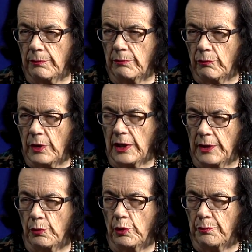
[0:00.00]

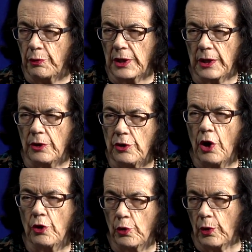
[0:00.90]
really would bring
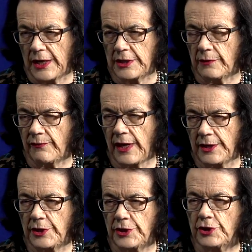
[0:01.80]
no great
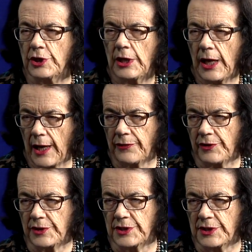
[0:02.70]
advantage at
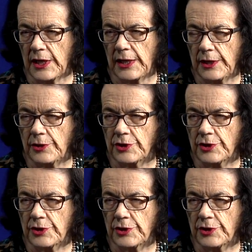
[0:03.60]
this stage.